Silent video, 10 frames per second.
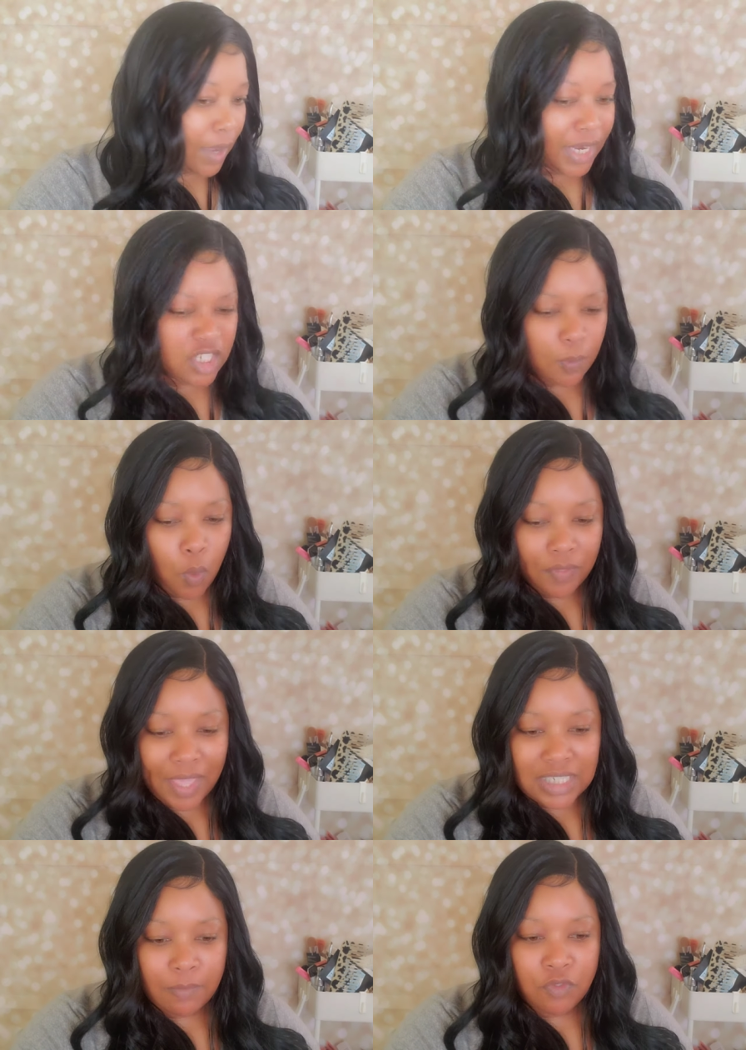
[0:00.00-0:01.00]
kind of disappointed
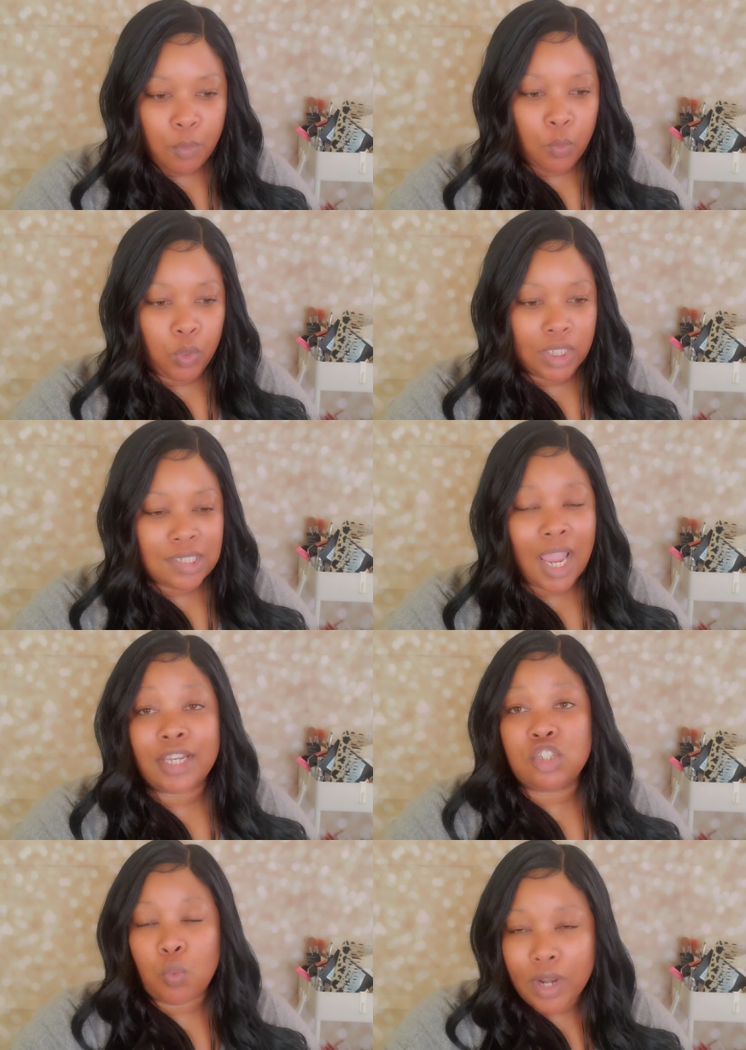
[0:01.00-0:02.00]
that some of them are really
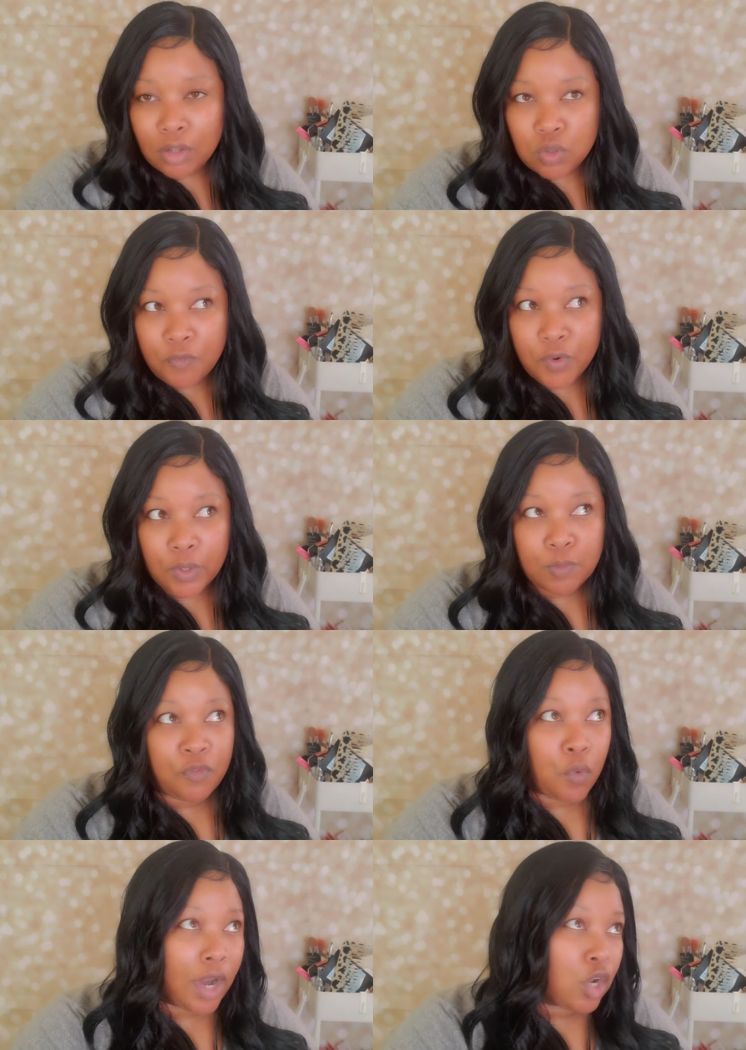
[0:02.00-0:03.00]
tiny. So what I'll do first
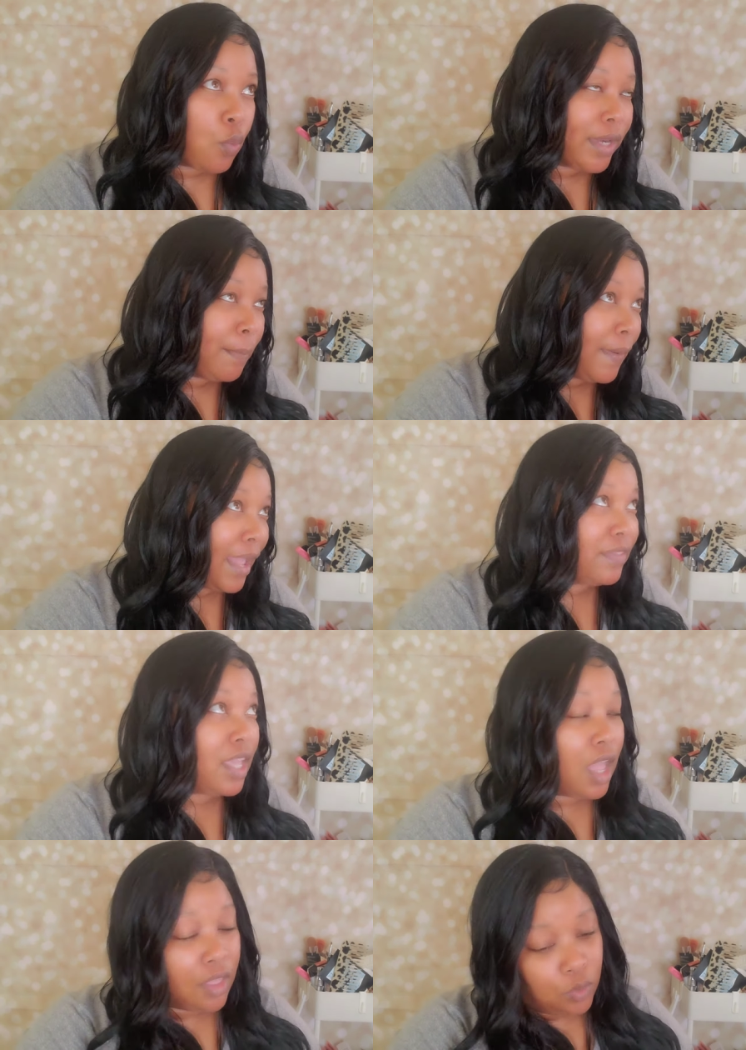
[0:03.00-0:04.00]
before I go in and buy
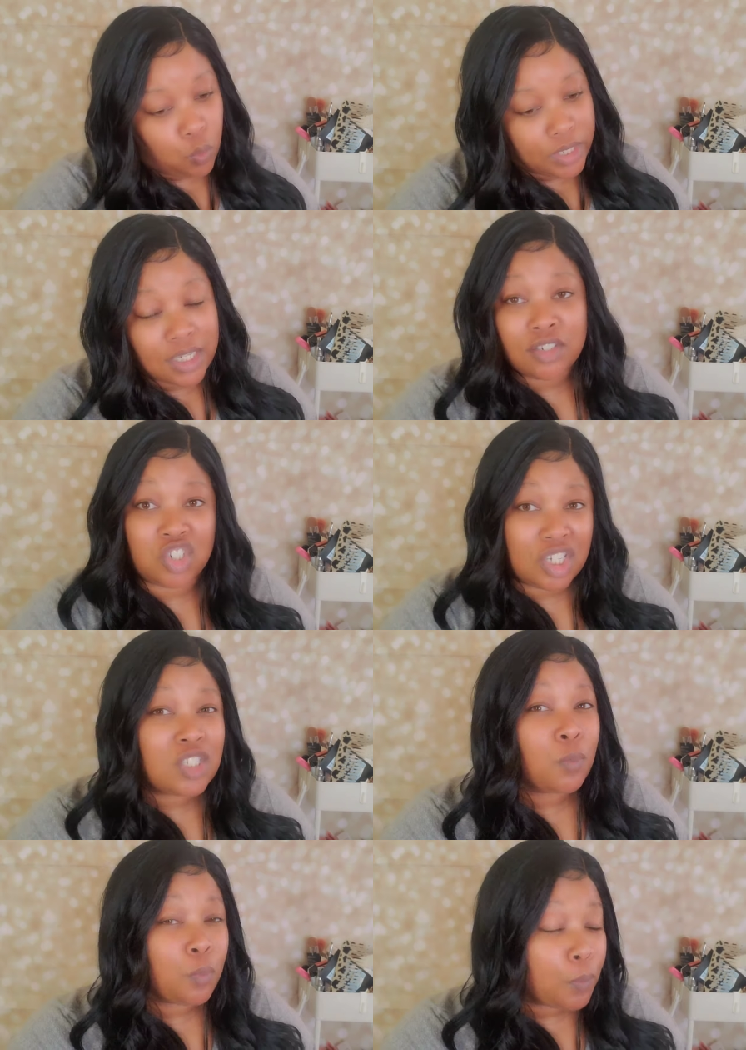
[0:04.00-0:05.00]
the other ones, because
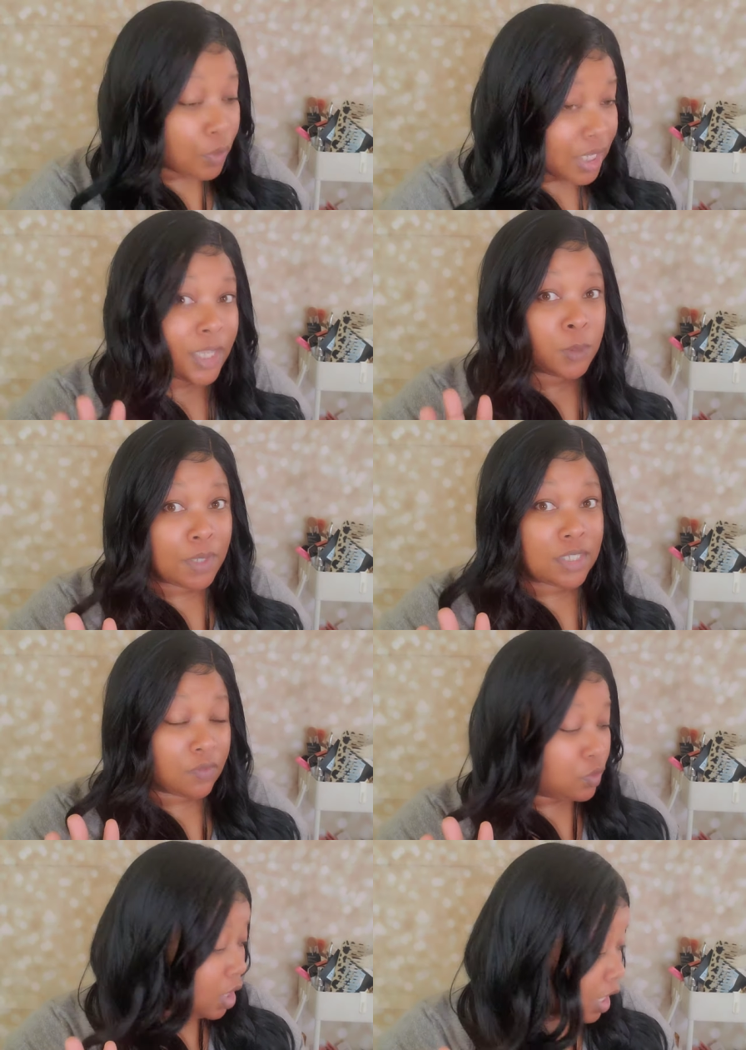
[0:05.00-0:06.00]
she's pretty expensive,